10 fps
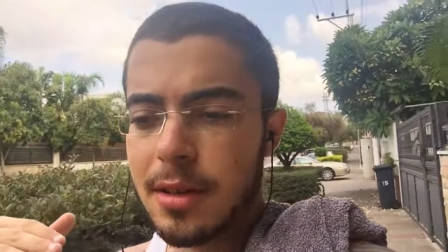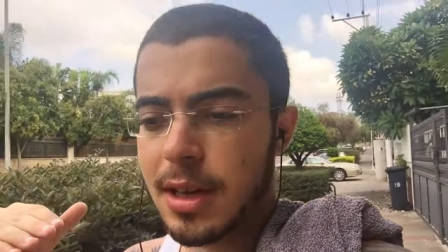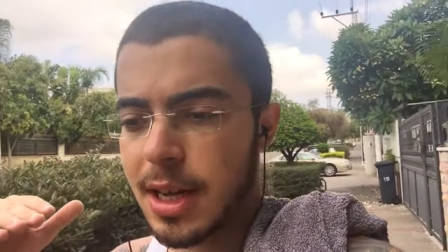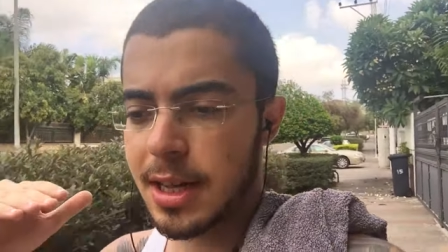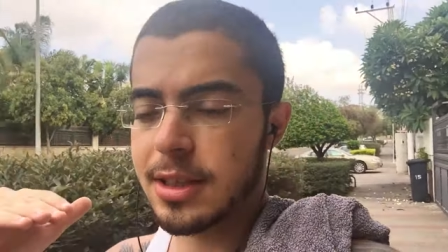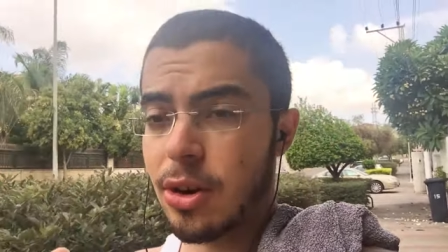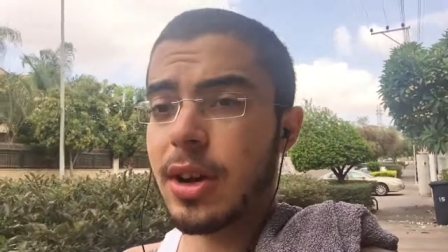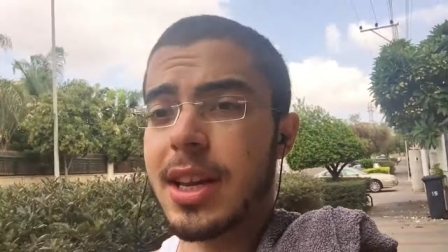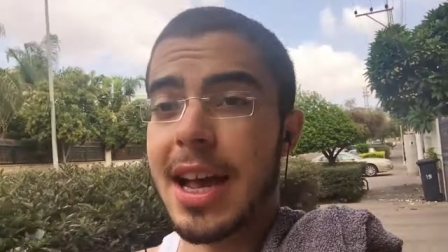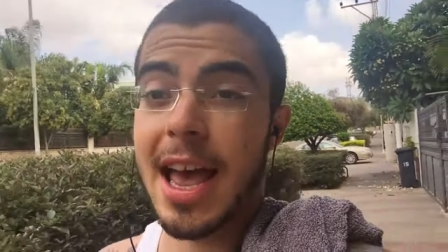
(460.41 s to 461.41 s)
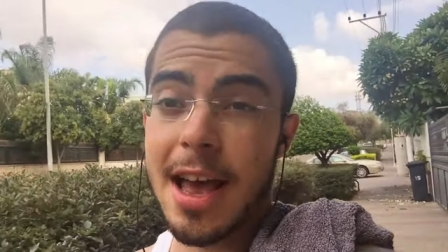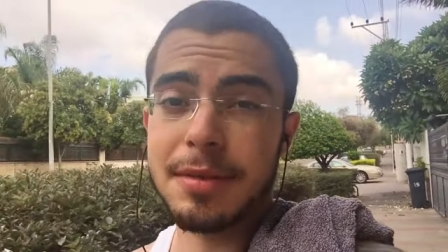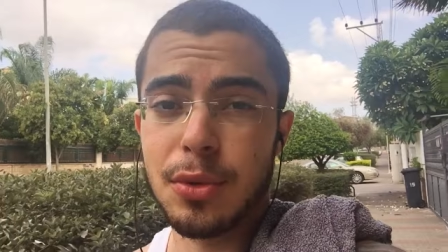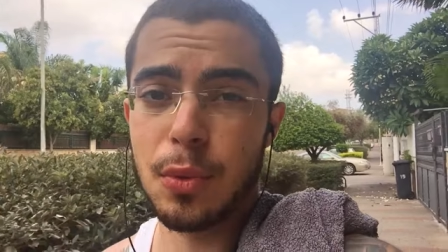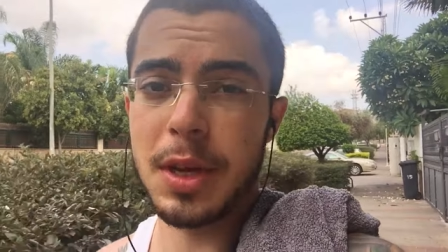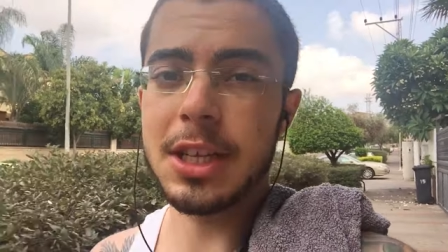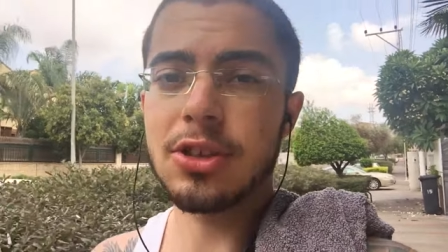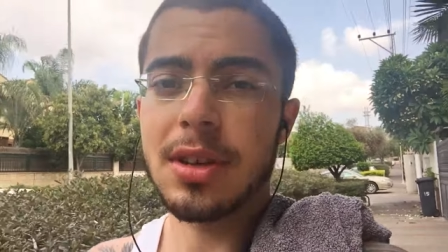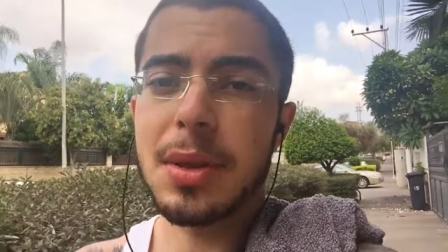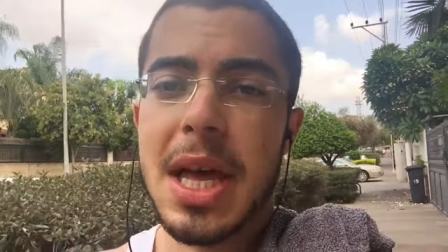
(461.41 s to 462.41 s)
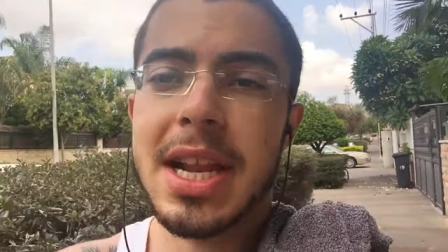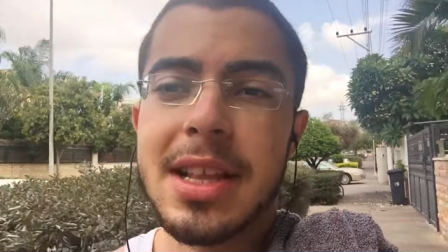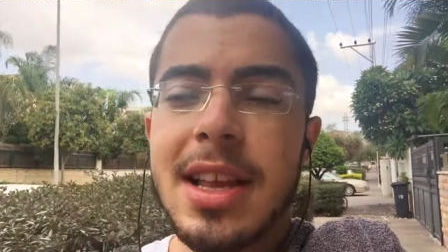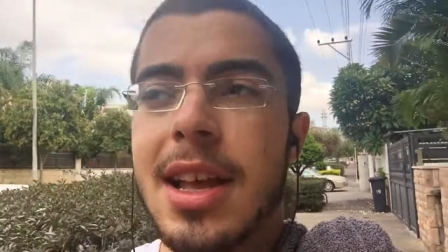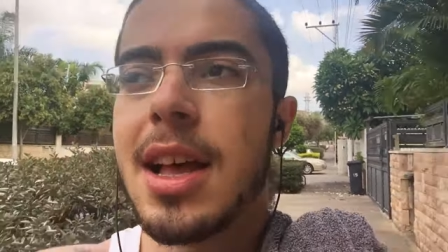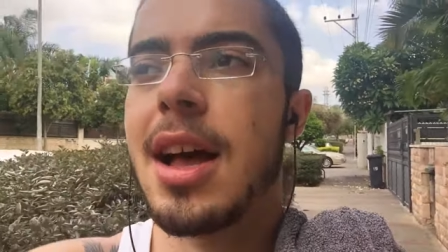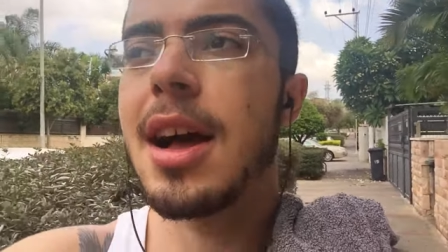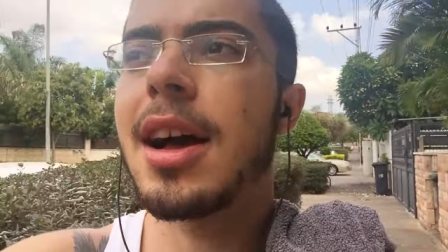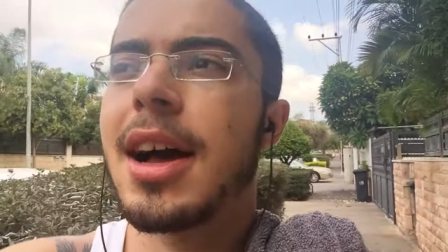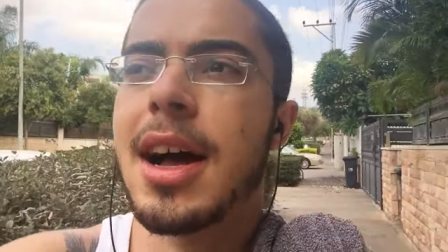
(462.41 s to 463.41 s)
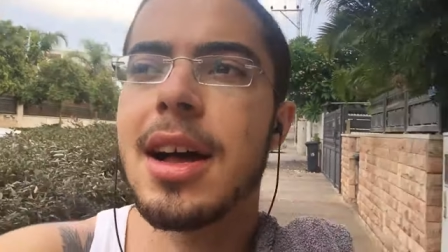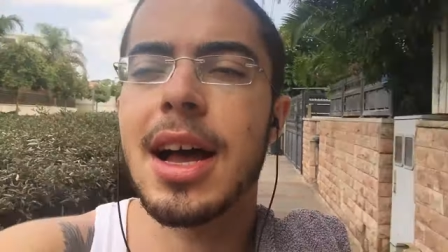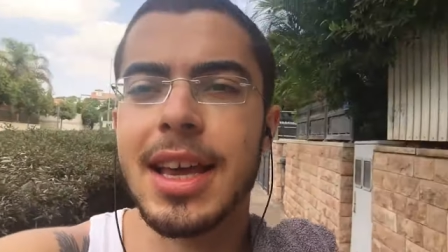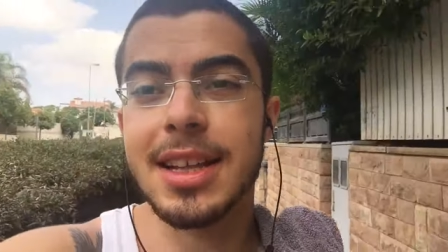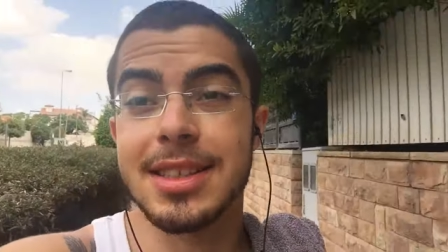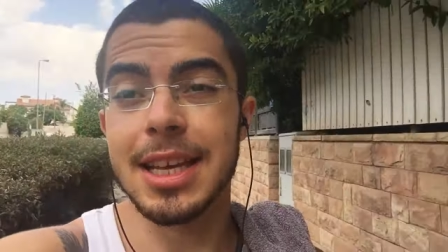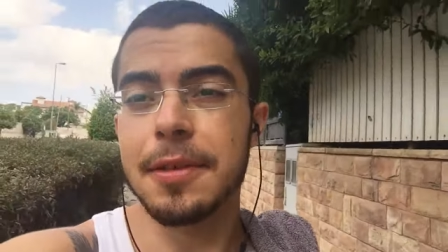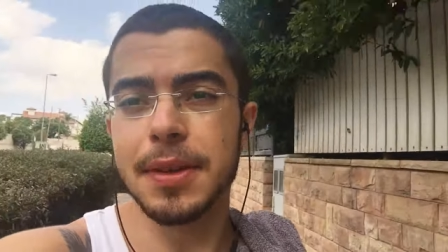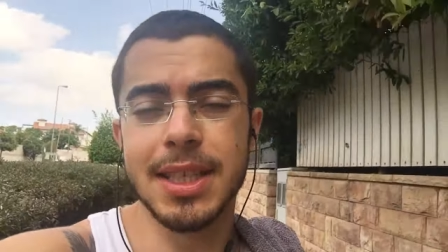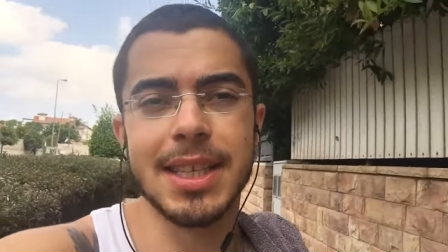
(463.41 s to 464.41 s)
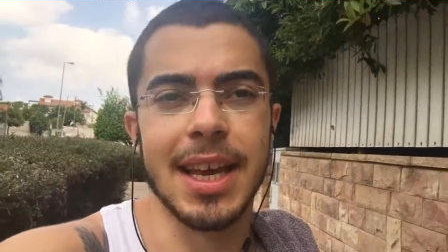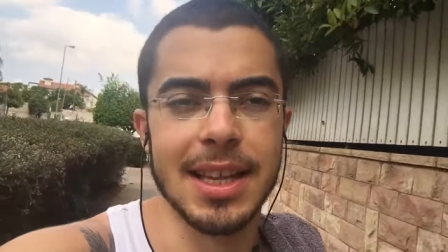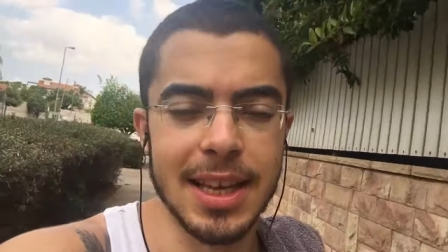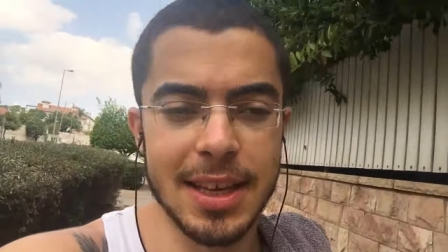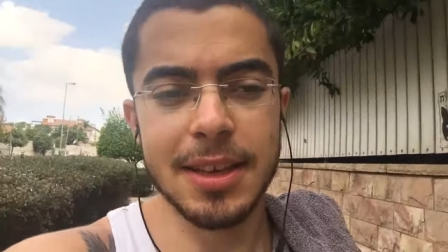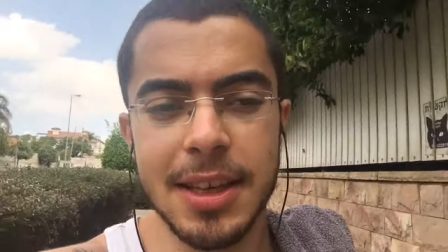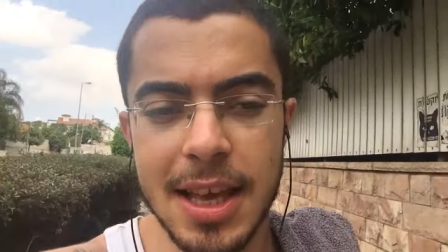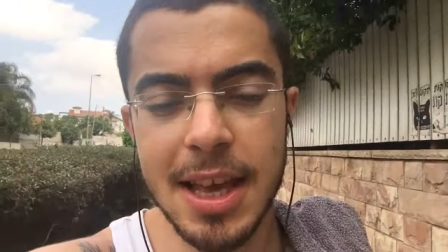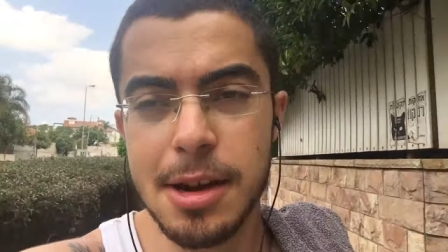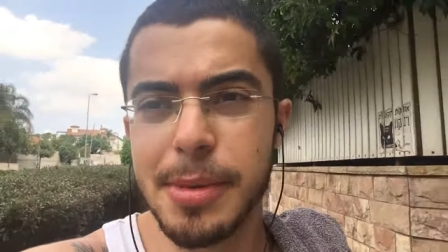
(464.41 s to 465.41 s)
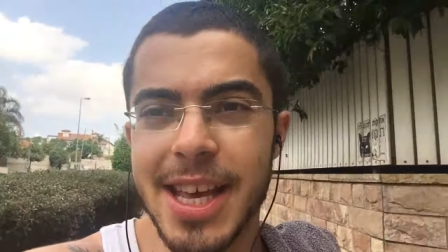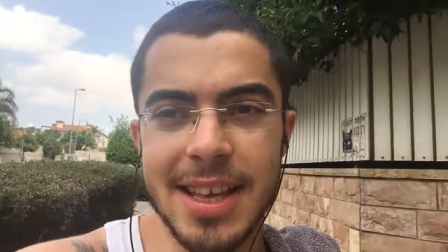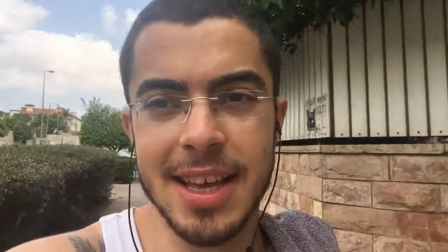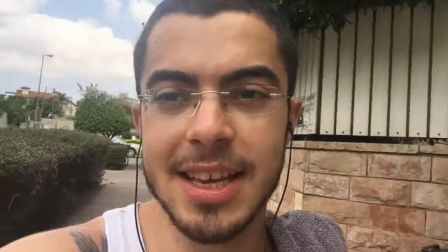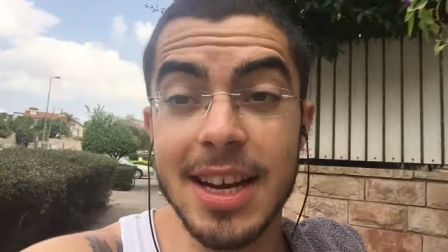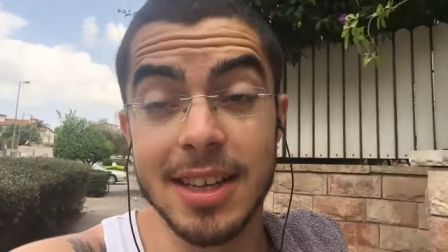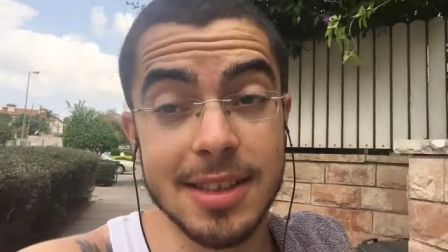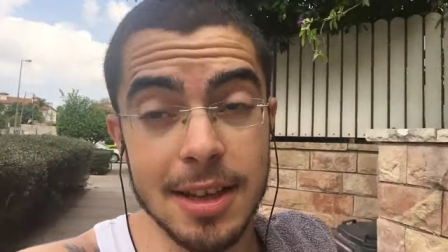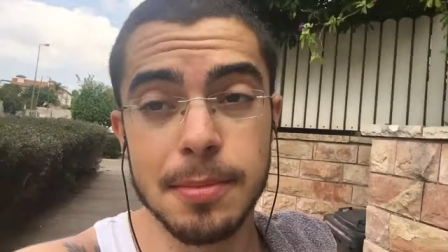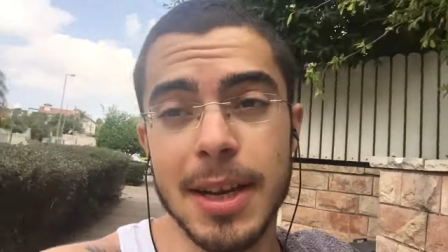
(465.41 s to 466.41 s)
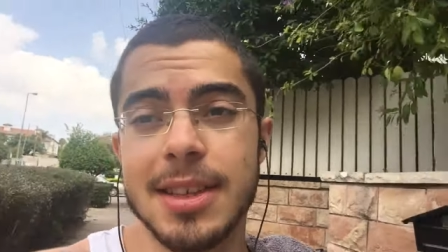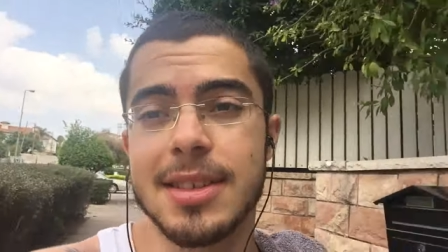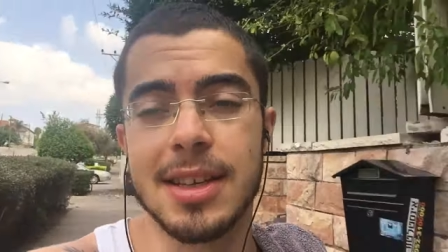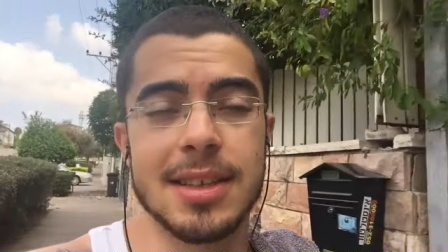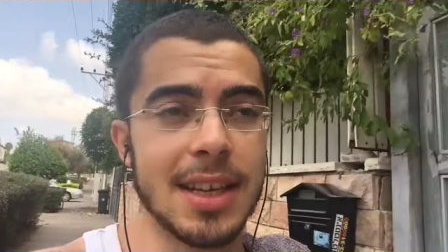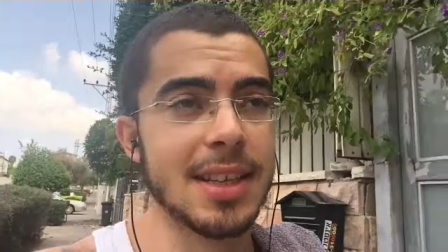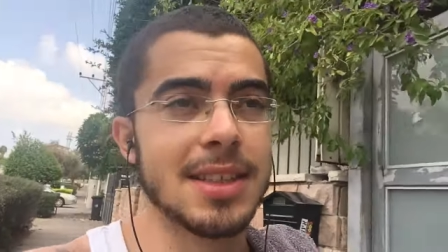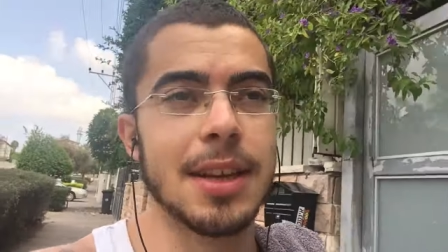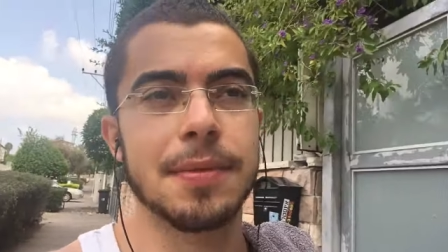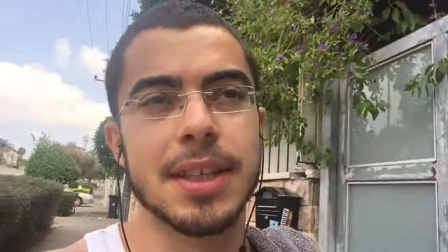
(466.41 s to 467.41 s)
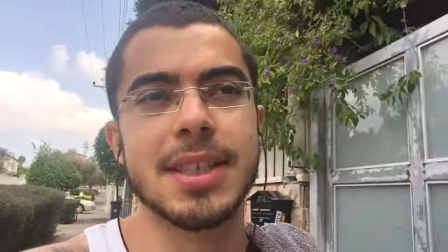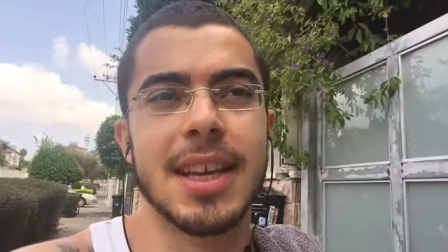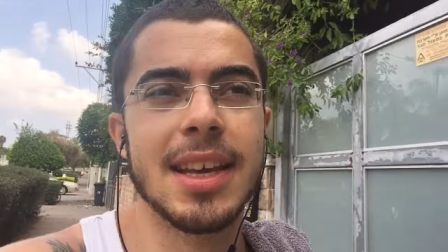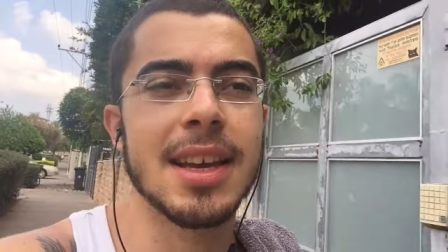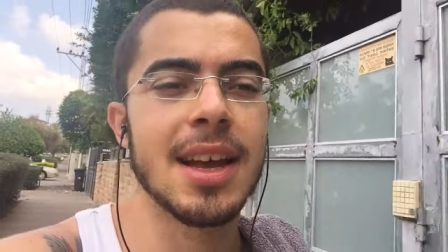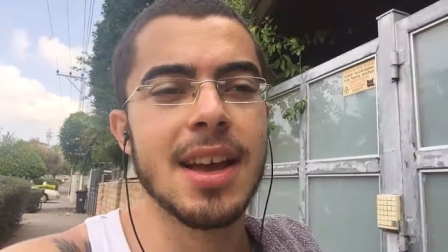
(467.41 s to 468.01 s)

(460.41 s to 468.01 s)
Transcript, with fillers: target I have to reach that I can safely say, like, in my gut, in my instincts, I can safely say